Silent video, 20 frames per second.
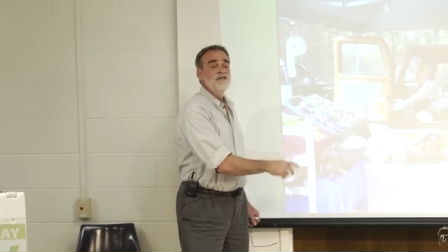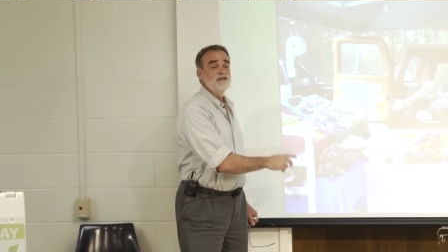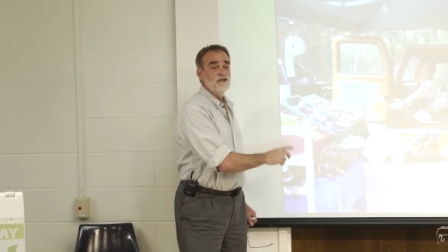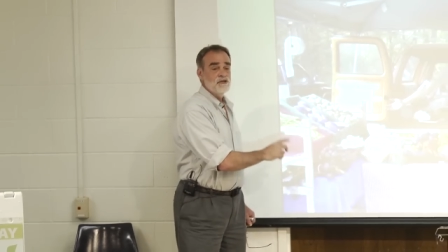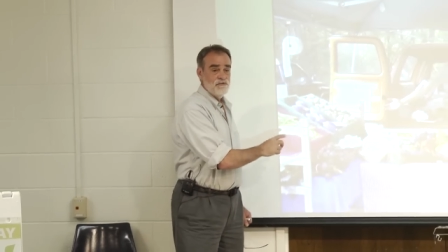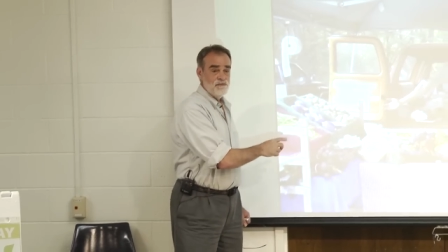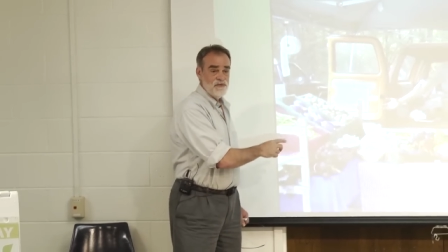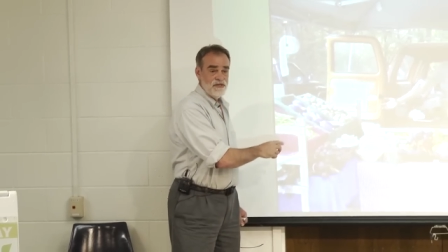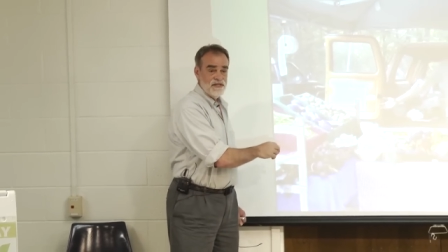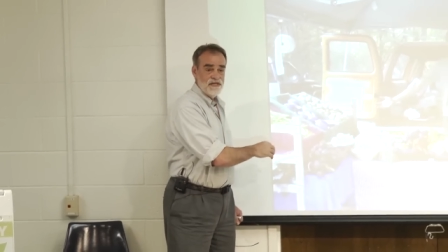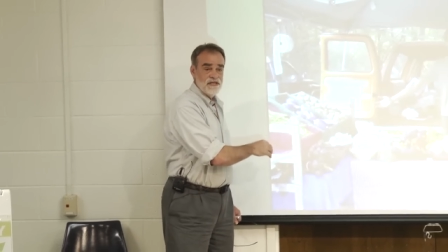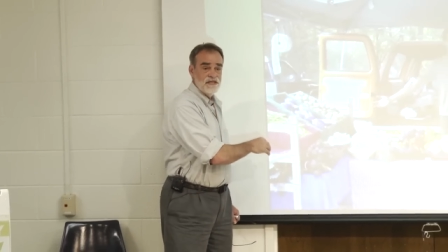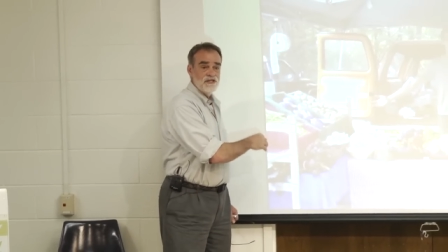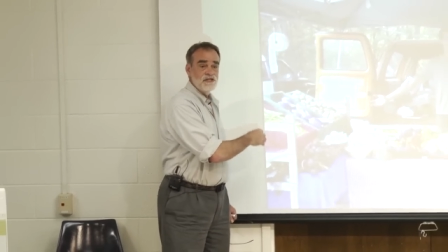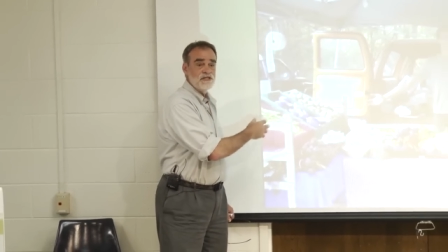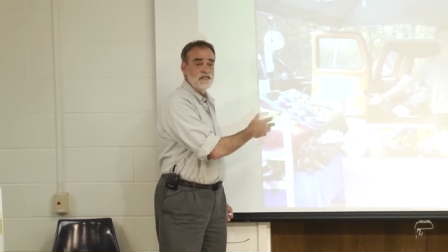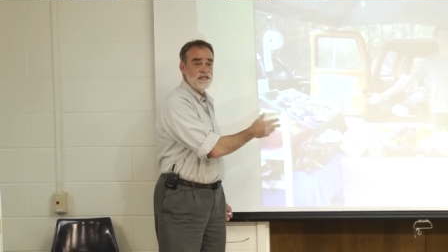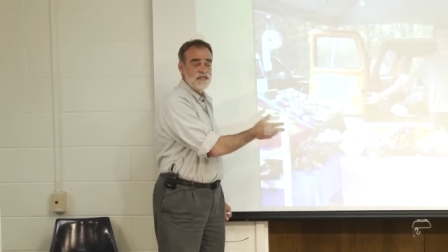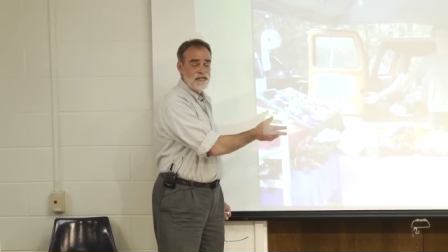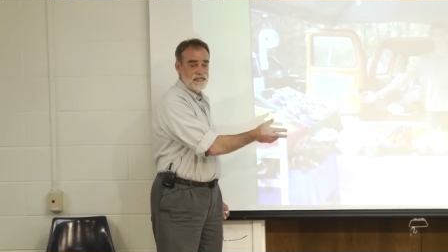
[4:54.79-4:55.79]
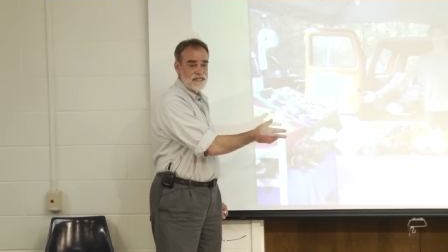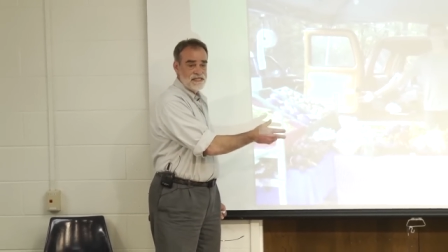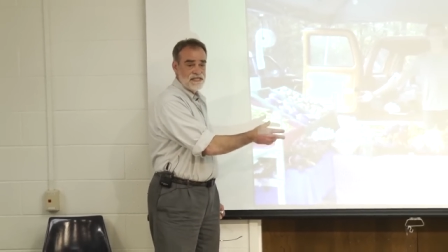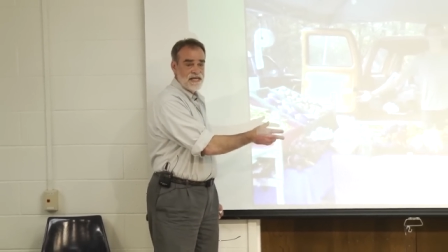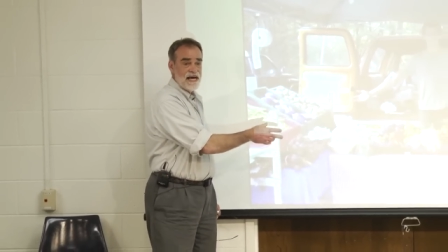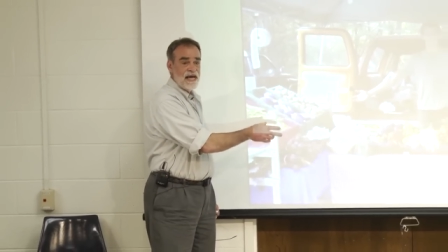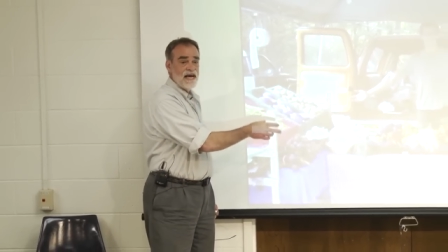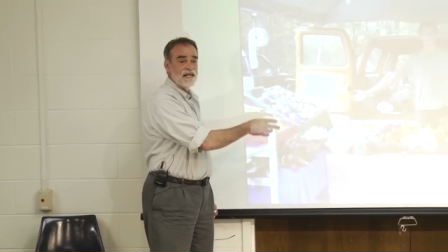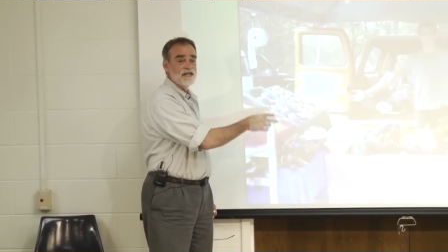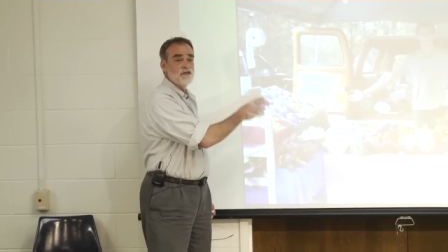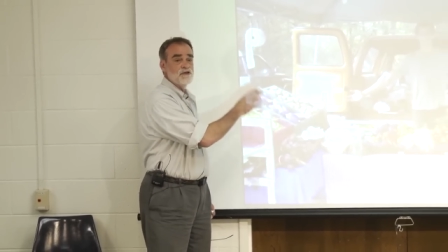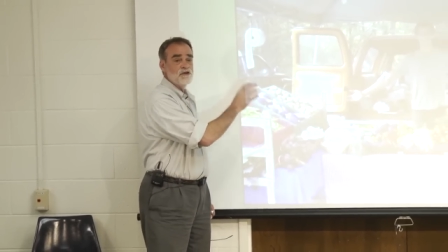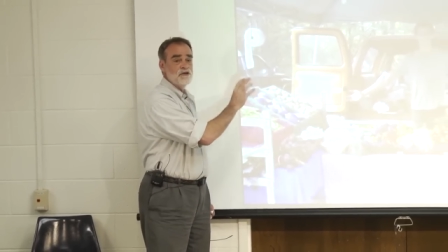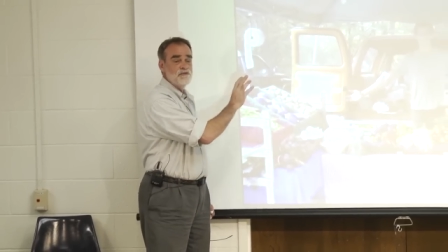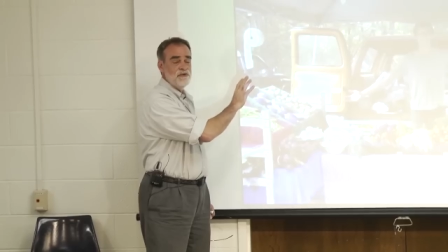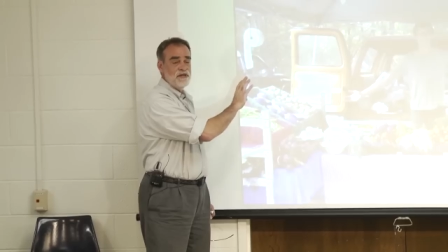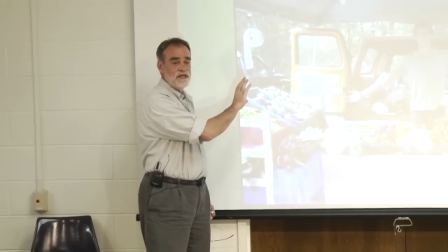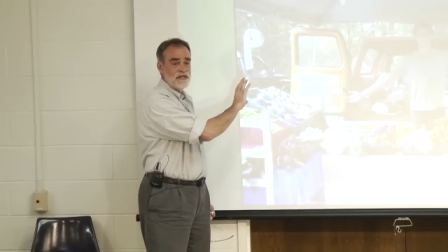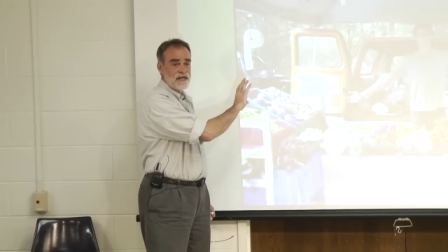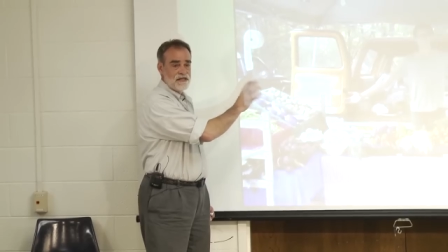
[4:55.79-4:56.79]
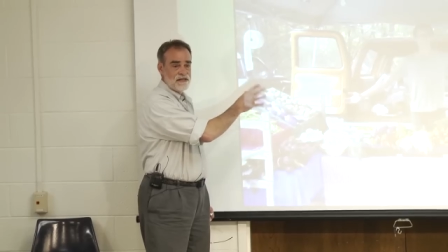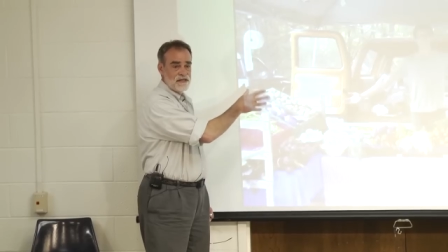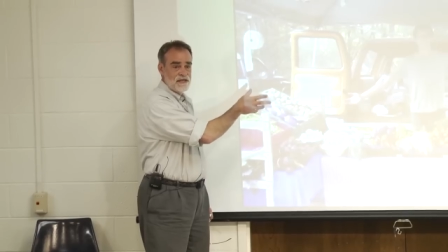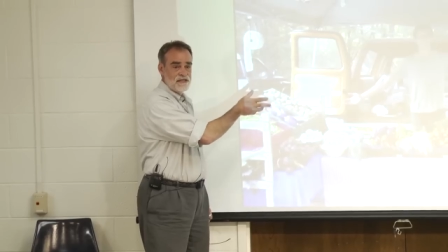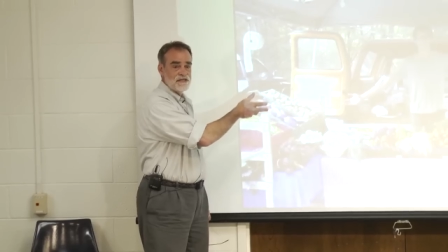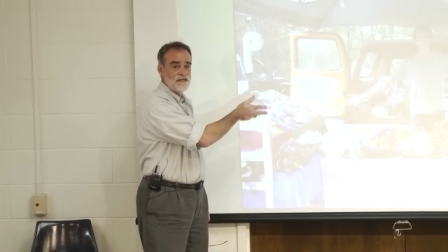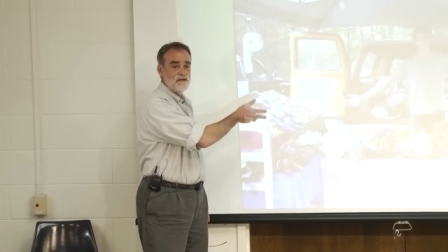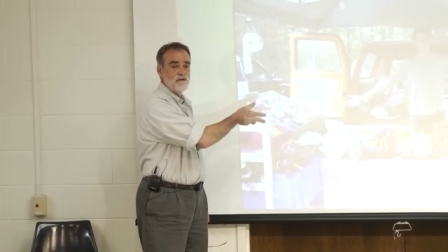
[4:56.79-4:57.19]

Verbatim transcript: should be this, needs that, could be like this,